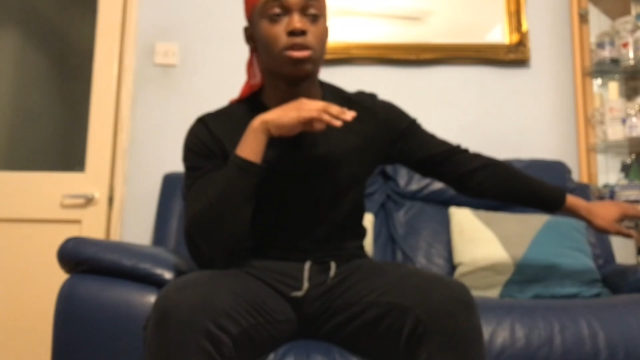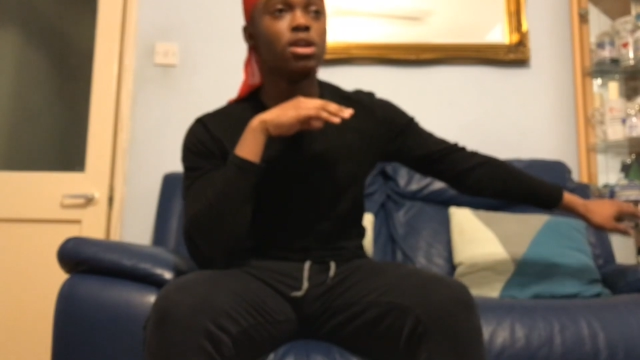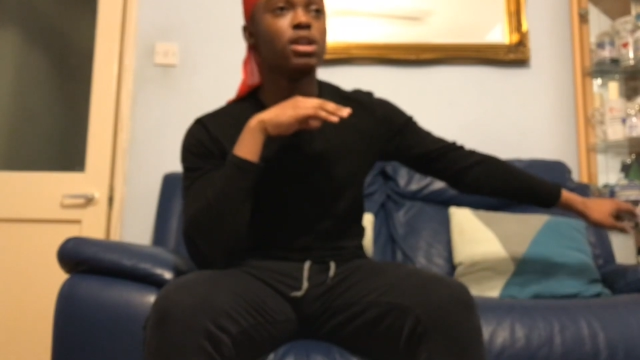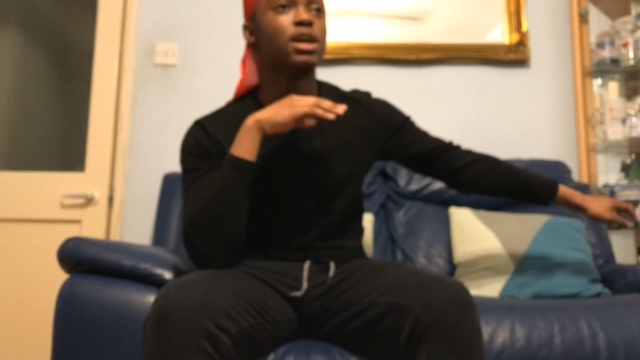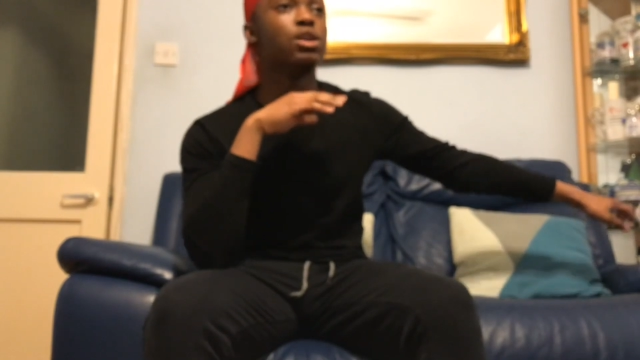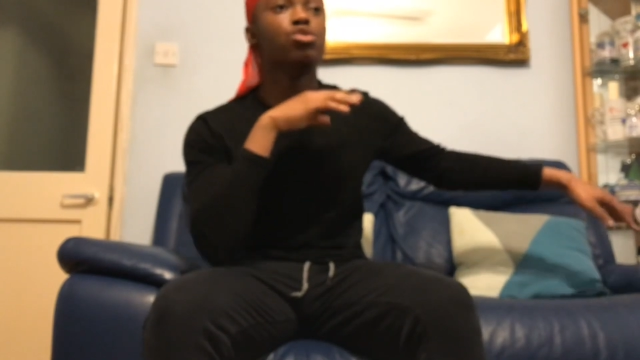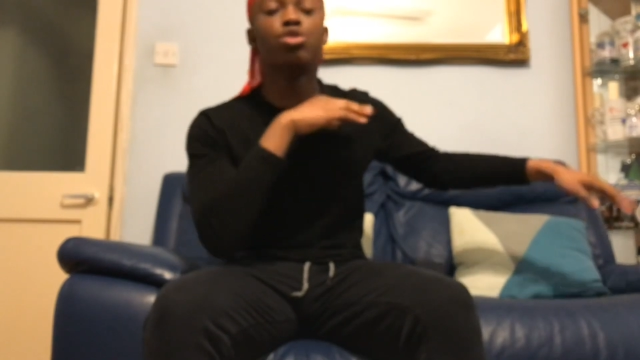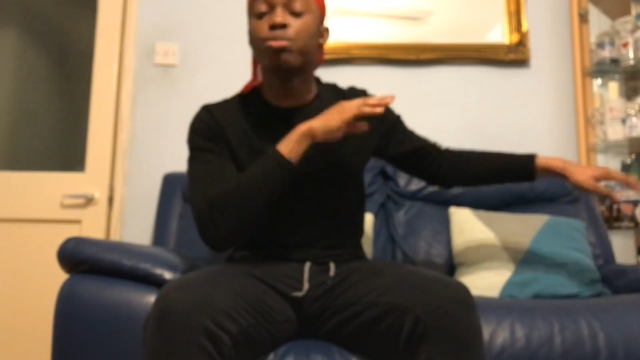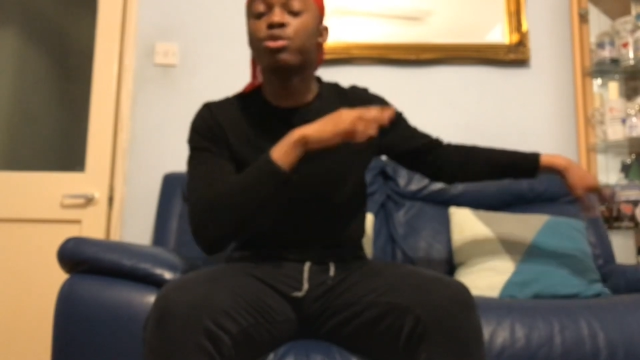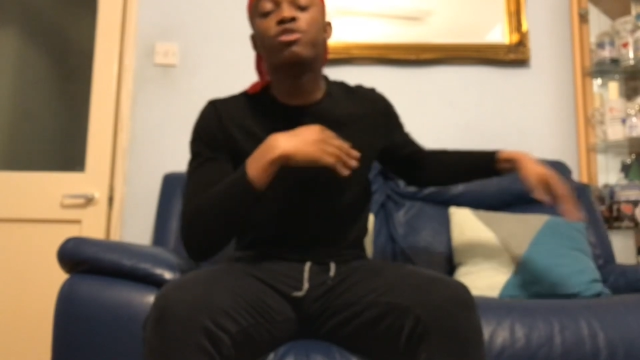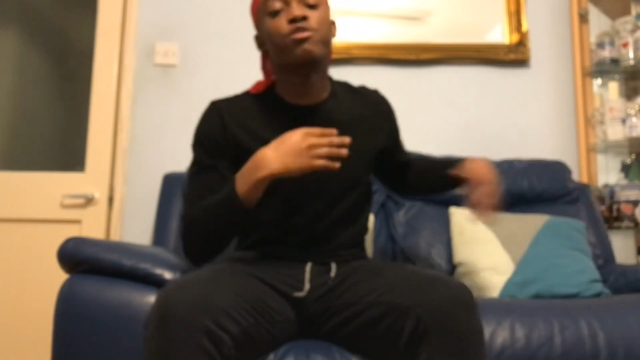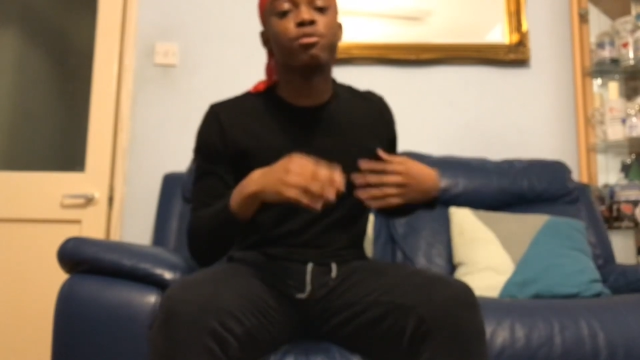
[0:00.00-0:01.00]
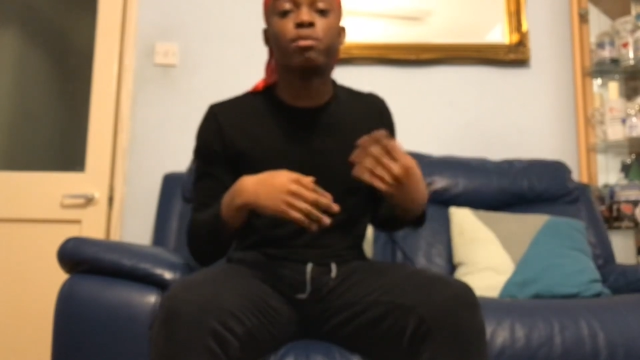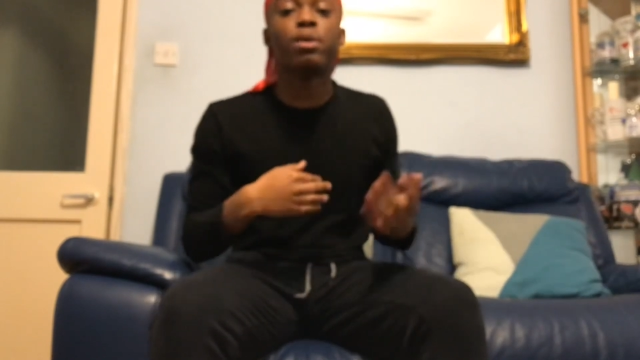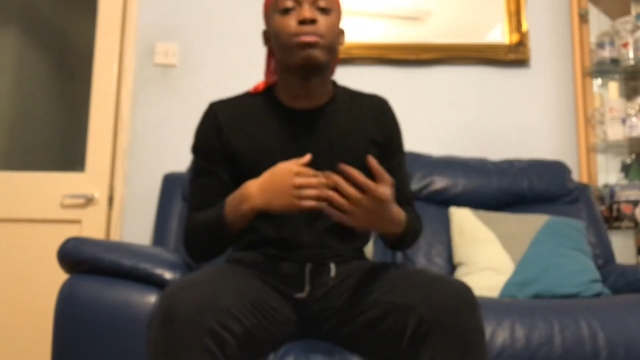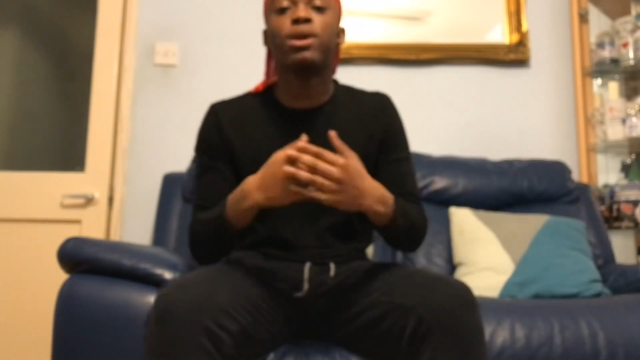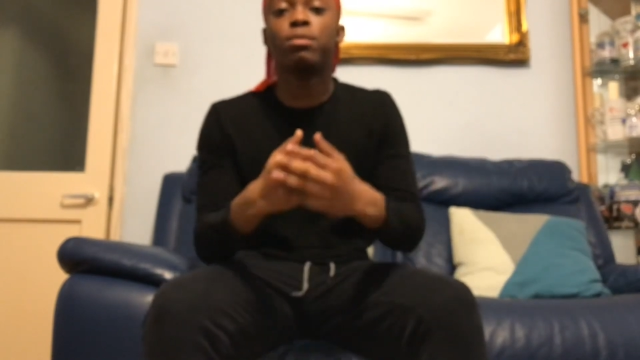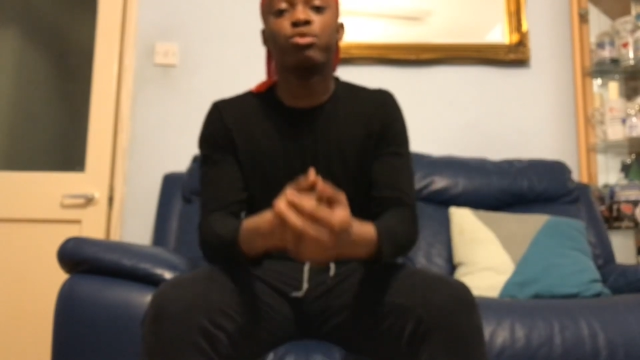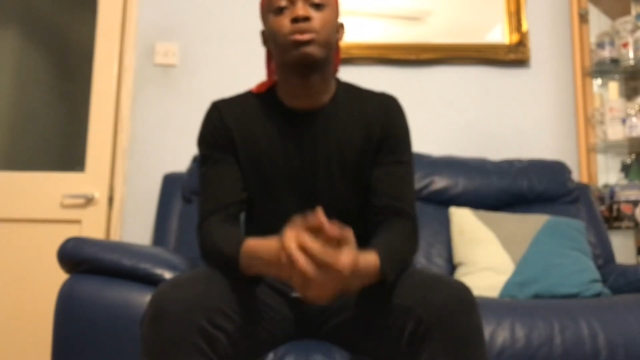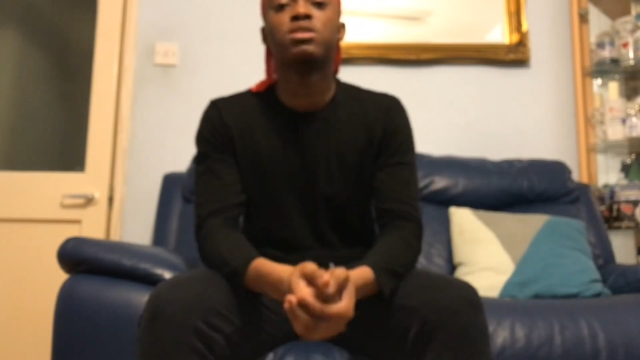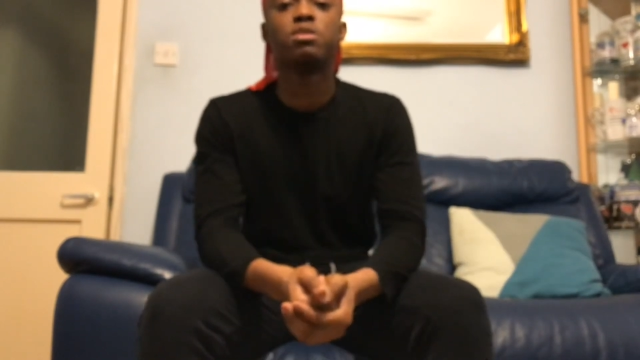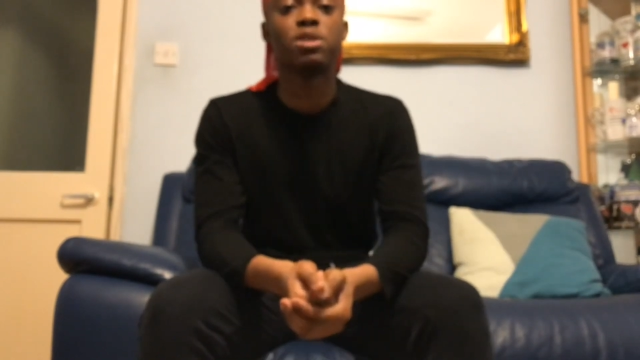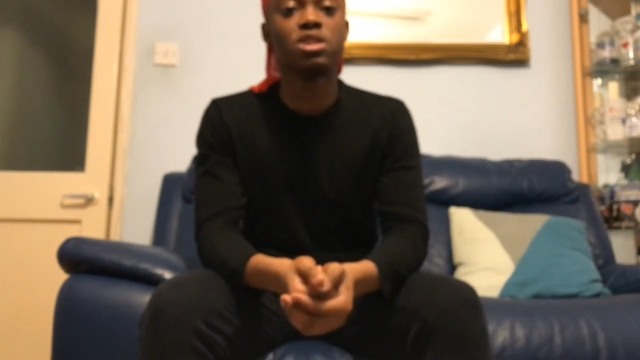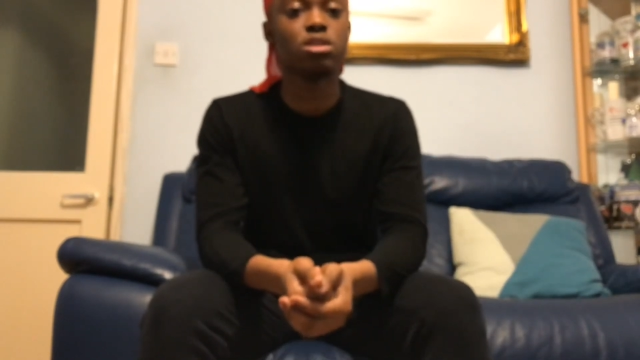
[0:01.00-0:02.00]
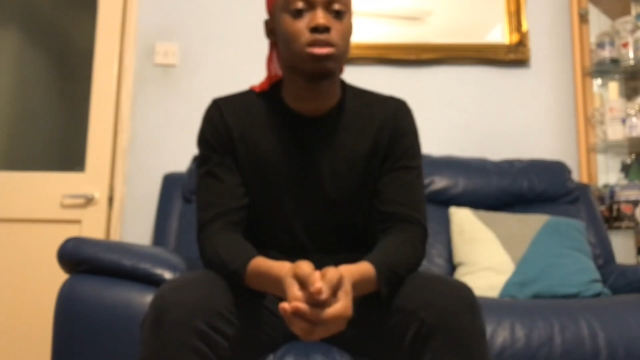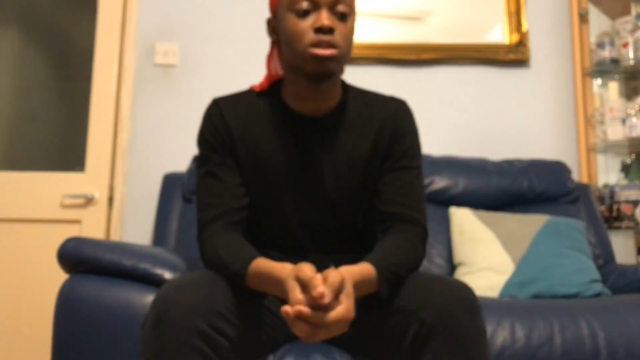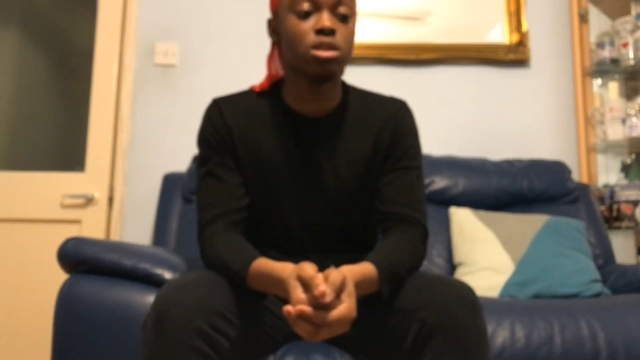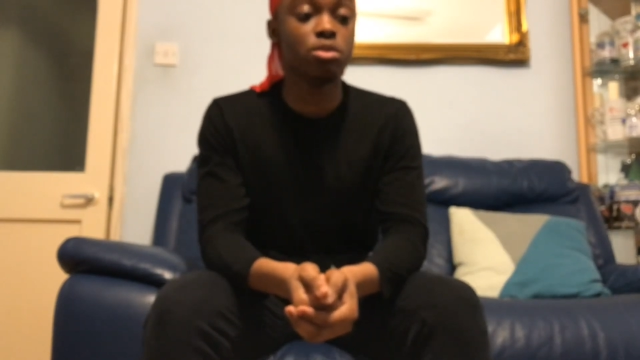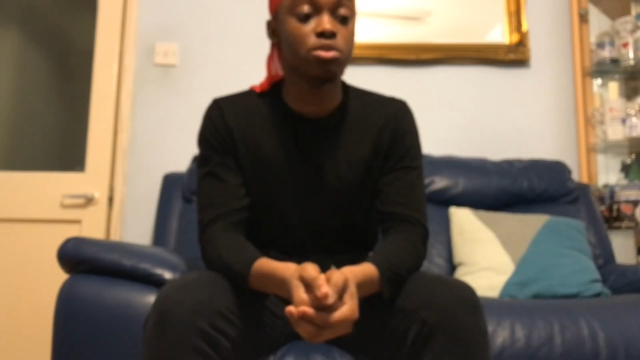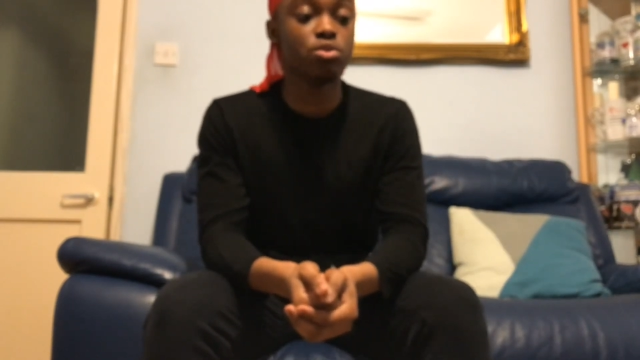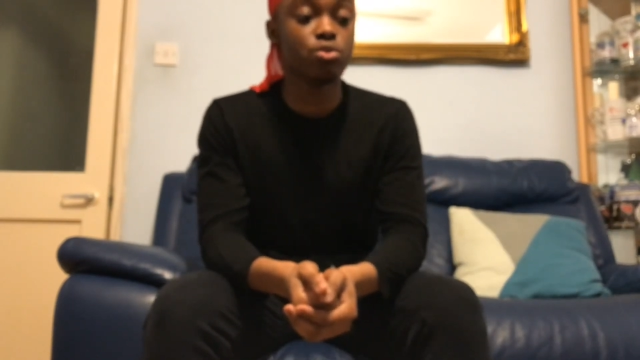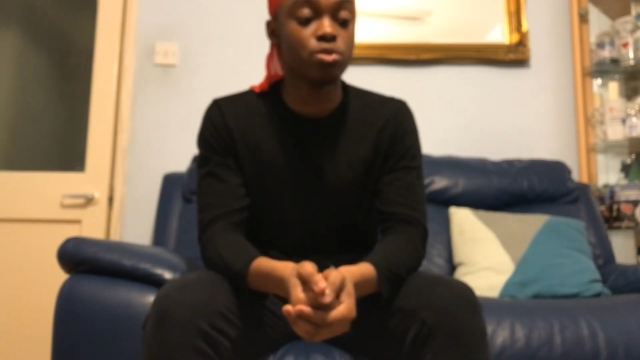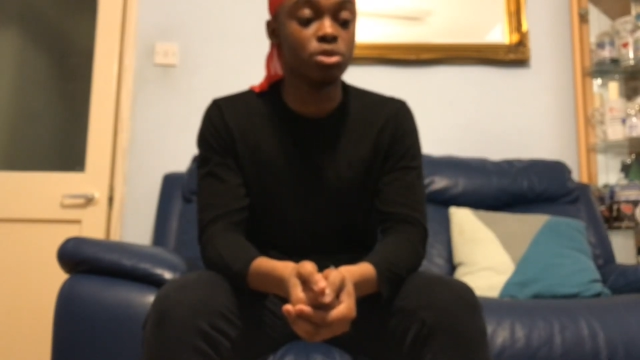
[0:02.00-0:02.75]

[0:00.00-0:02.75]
Like, nobody from my primary went to my secondary school.